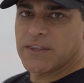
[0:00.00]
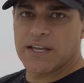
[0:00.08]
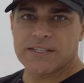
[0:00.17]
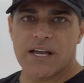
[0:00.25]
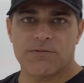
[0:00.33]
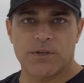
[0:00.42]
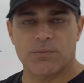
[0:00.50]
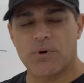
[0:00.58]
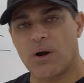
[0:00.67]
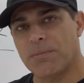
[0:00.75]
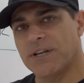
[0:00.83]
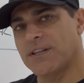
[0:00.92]
and that's after
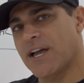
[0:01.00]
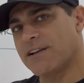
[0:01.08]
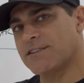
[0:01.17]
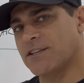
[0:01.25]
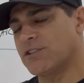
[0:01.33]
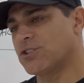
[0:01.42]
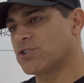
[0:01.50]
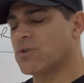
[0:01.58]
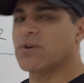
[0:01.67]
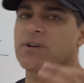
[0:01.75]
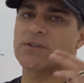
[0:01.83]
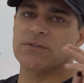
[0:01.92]
property tax,
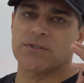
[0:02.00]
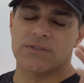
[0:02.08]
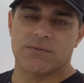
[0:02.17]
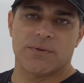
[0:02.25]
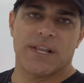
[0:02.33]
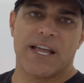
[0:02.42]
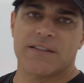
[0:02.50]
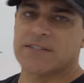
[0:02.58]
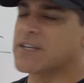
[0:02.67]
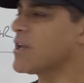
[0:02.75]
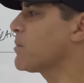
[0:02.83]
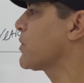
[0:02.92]
insurance,
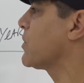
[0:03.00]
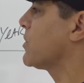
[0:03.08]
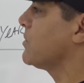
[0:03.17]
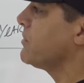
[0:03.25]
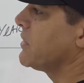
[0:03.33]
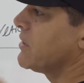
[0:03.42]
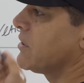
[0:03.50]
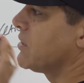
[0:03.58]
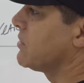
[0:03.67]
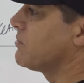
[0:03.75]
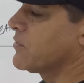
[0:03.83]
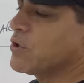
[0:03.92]
landscaper,
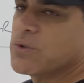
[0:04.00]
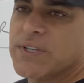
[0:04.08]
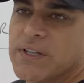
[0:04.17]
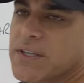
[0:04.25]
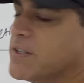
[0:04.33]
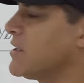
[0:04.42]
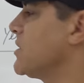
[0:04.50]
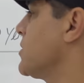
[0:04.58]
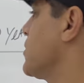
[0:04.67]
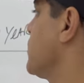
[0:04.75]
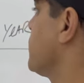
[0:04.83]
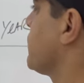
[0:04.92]

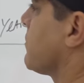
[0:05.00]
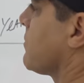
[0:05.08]
utilities,